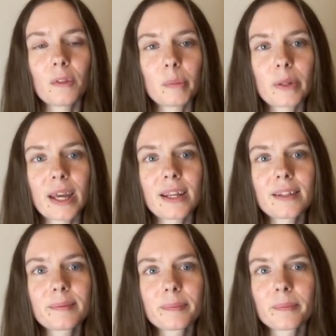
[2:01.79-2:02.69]
the planet.
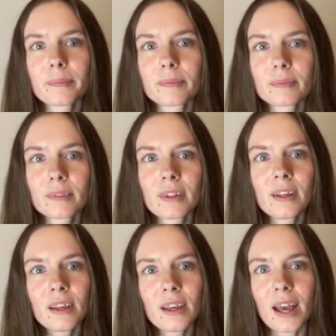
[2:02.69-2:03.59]

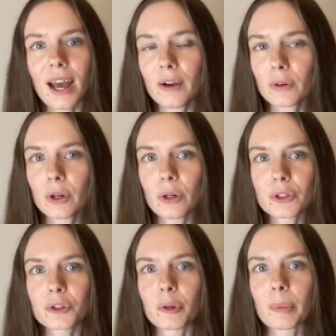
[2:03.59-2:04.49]

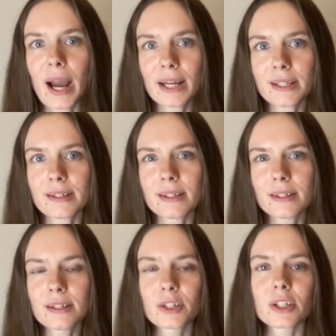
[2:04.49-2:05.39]
Agricultural
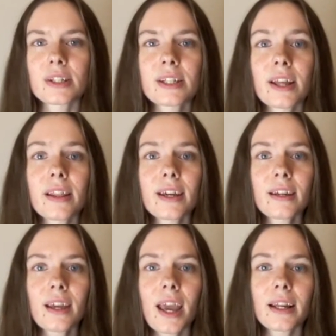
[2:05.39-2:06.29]
practices such as
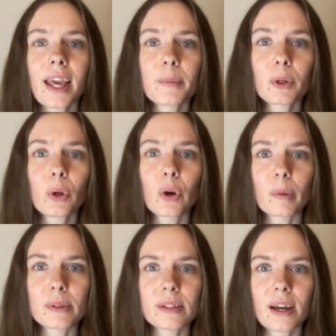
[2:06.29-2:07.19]
tilling and chemical
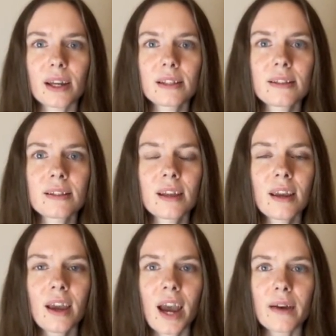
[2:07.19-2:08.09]
herbicides
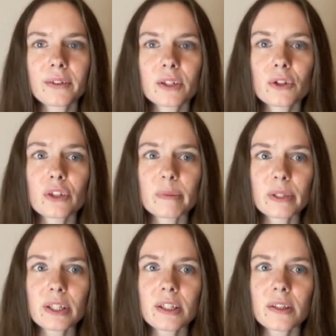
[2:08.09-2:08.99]
have
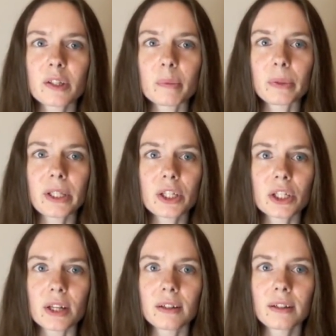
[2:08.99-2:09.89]
contributed to the
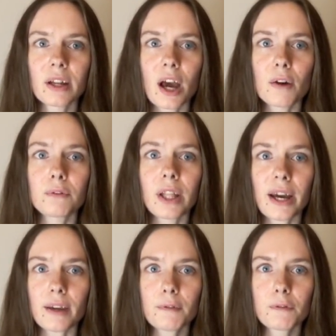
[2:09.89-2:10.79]
depletion of
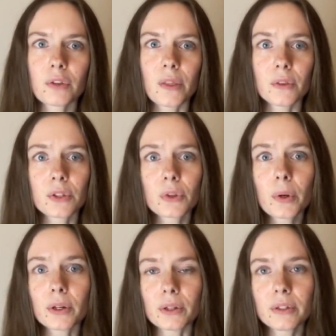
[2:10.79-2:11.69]
life in the
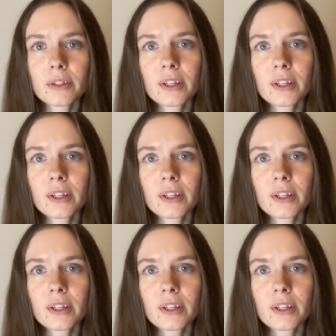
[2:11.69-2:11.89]
soil